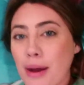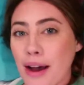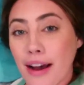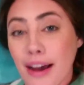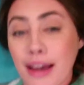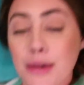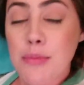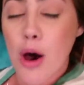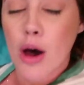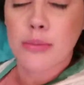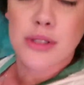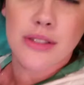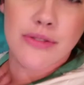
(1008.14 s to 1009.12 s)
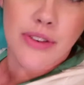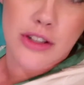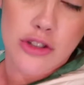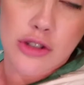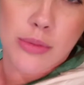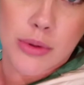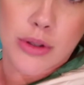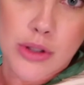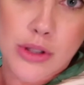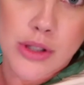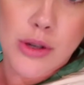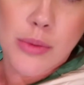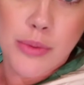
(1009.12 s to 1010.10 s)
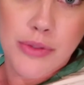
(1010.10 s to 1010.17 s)
my mom's vegetable
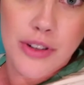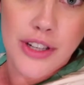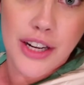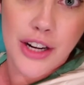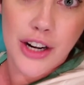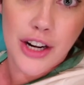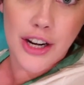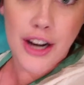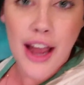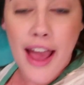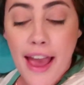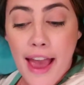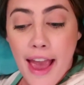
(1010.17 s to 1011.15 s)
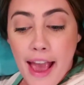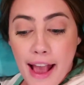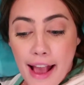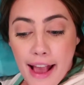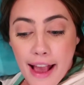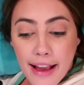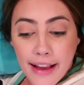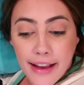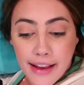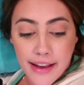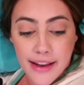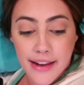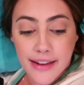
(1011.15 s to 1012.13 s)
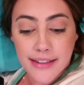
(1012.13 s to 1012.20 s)
soup for dinner
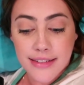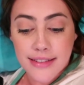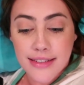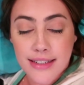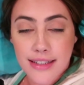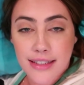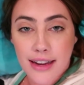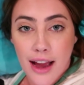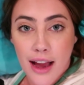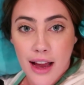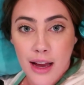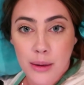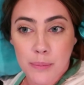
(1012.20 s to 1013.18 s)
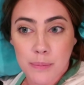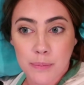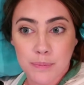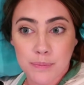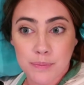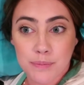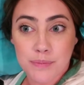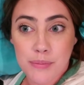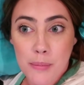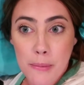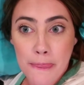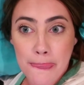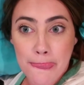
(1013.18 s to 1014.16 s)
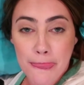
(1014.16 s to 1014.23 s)
and um,
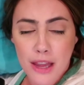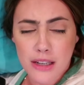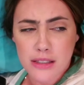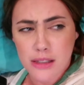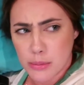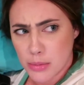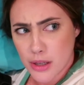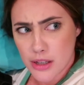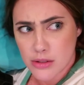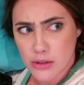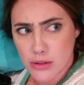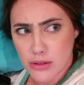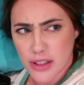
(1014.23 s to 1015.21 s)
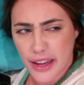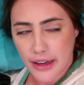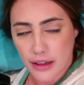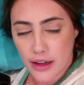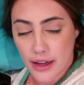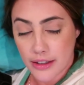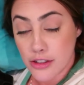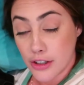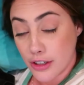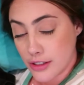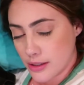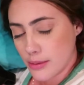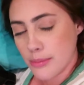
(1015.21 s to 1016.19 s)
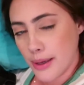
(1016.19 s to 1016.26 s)
some Brussels, like I
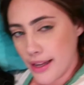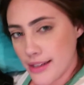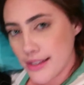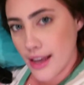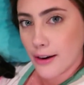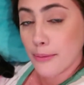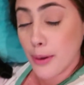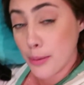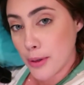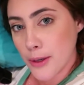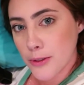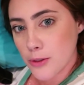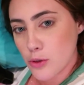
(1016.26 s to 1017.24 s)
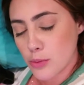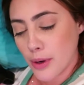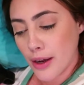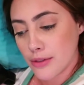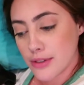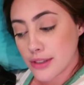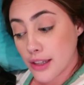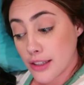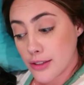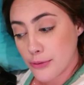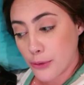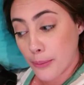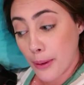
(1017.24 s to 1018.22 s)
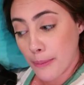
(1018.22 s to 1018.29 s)
took some bites out of my Brussels sprouts. That's
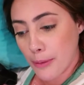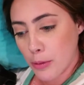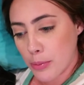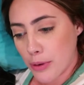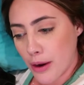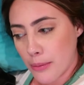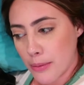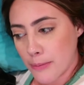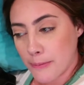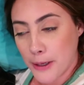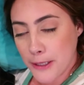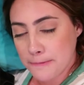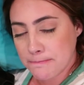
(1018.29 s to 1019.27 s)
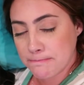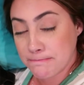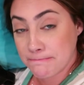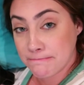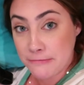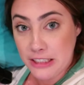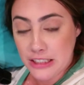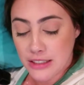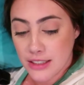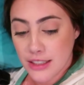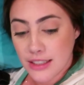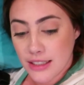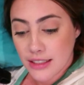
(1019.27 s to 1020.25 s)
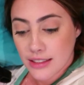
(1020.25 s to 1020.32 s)
for my meal prep, but
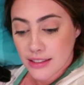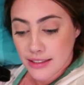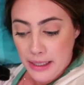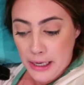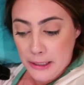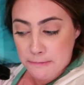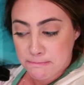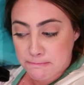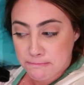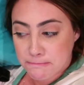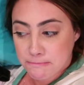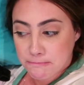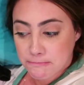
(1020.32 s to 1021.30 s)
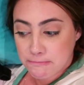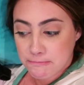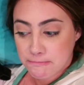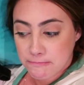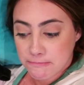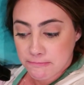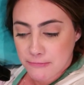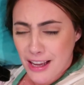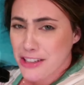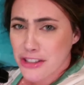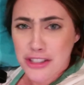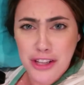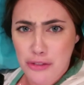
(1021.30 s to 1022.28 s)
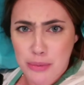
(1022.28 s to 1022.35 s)
yeah, I
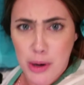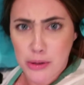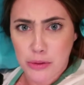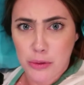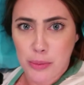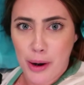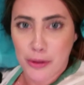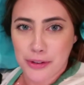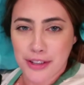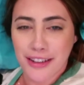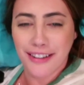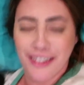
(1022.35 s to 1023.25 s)
just love Brussels sprouts.